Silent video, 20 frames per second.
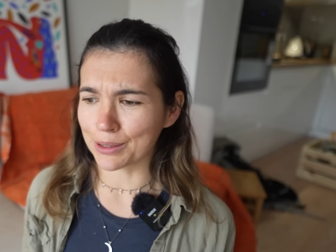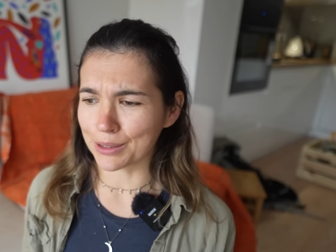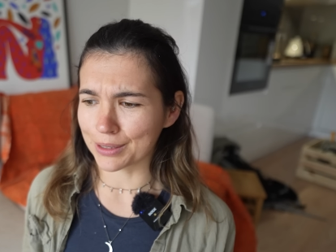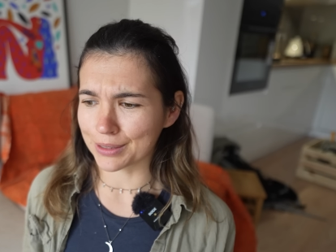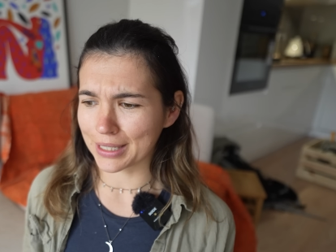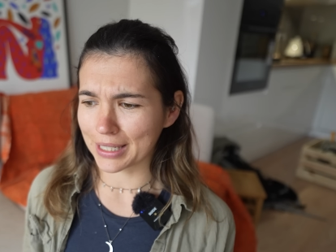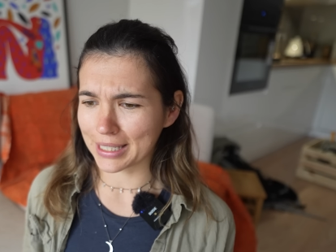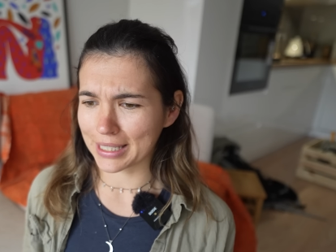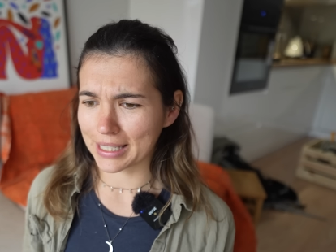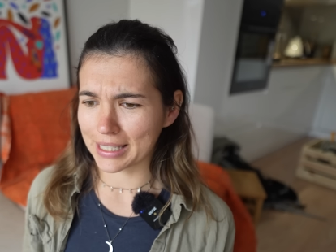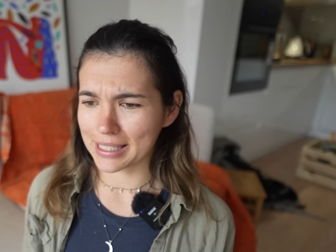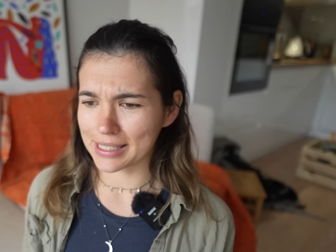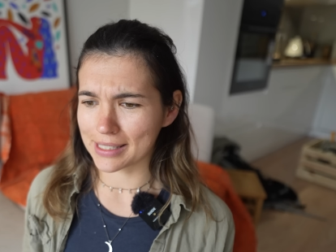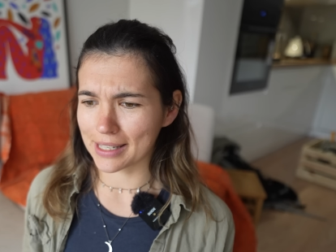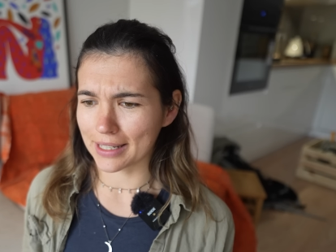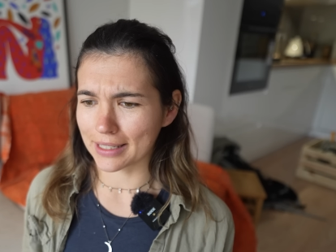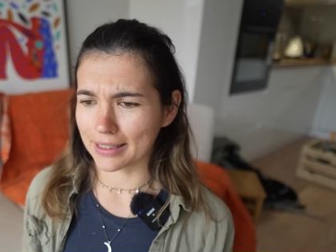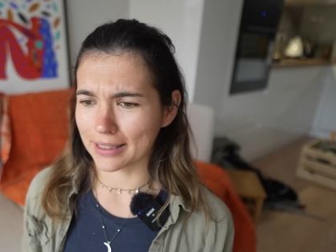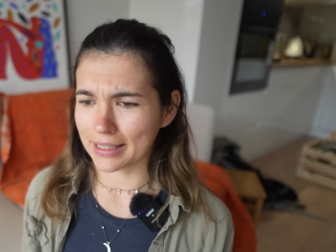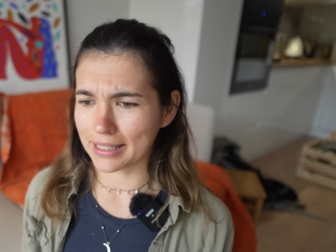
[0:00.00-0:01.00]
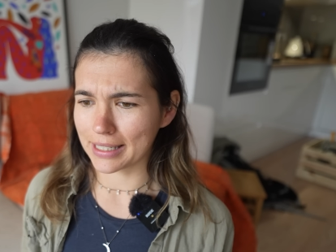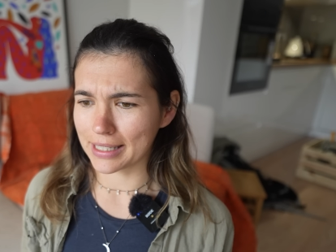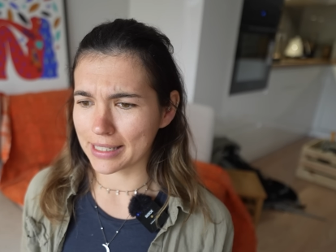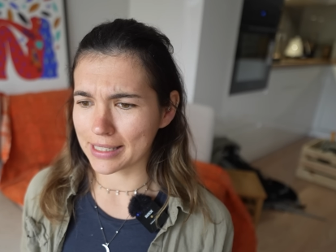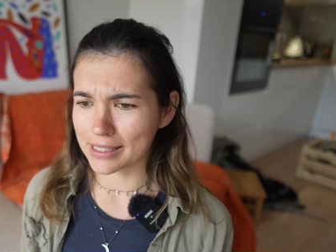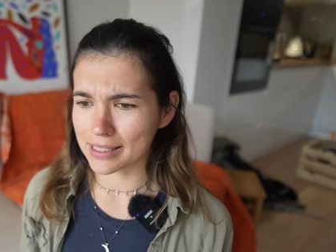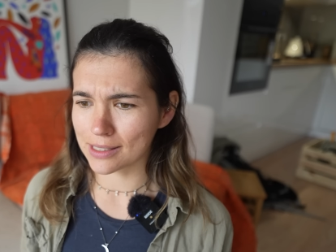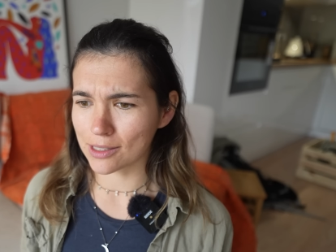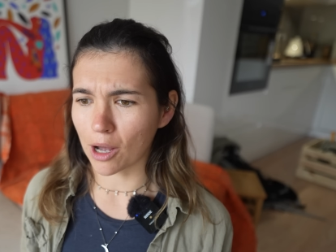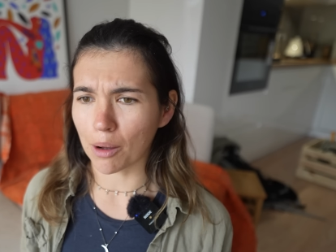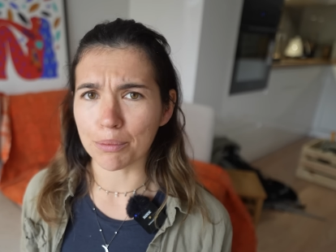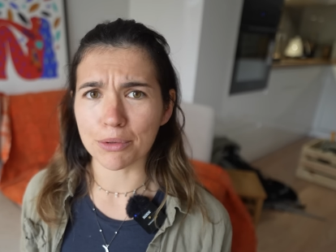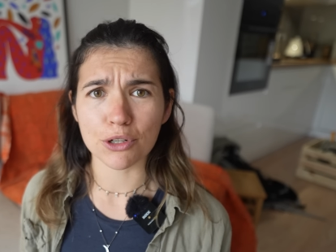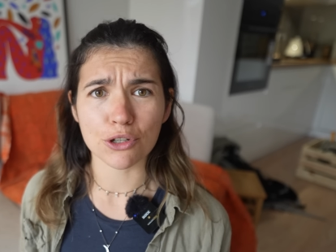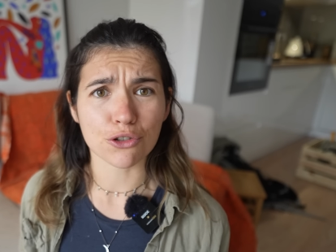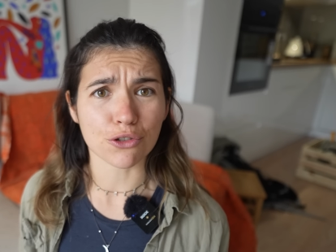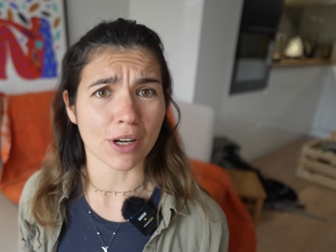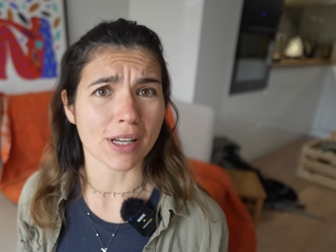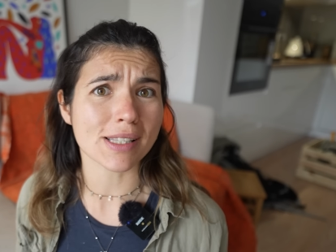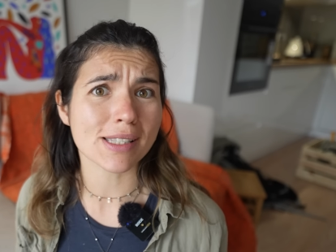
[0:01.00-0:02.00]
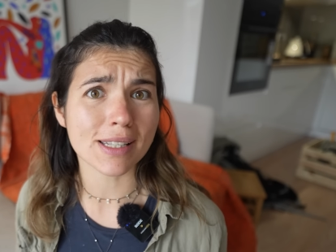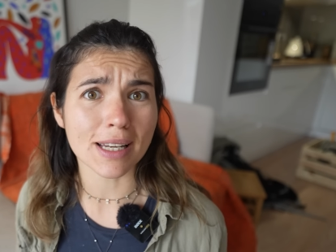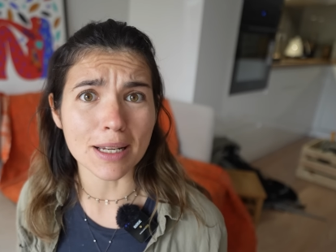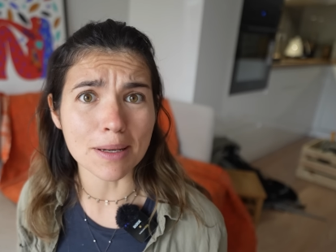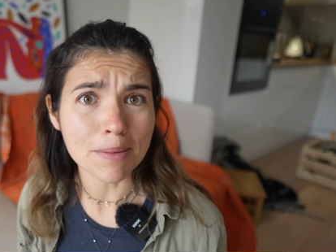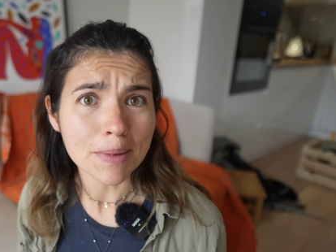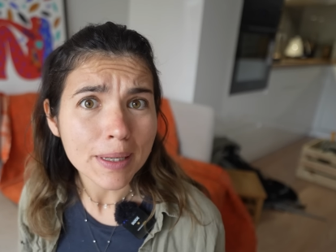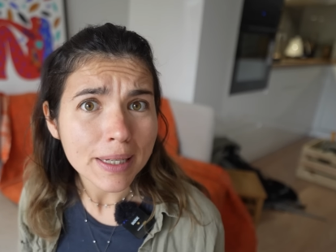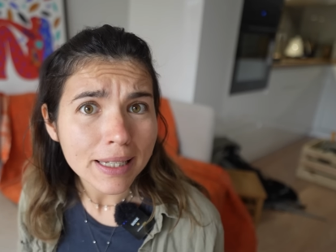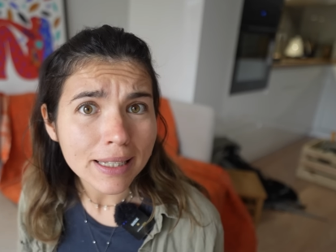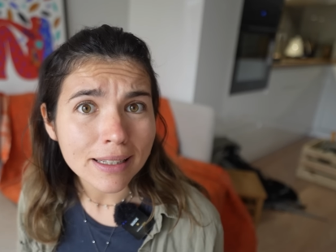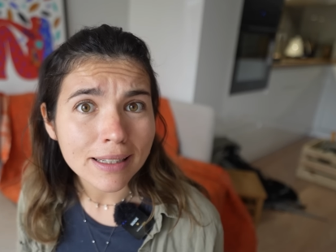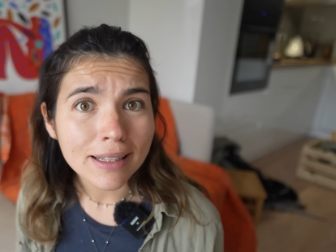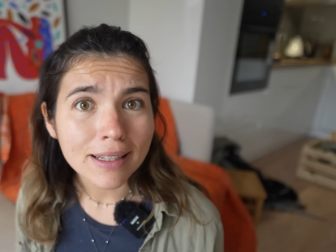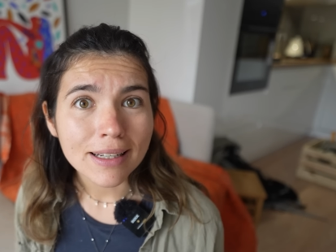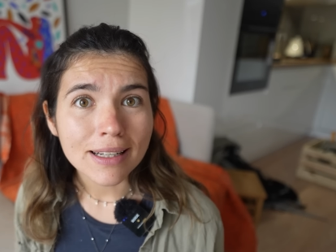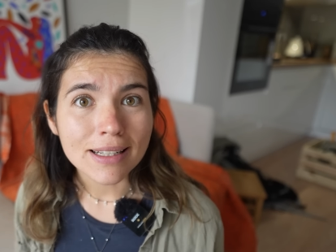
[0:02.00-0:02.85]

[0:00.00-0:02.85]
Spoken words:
or that he suddenly stopped trusting me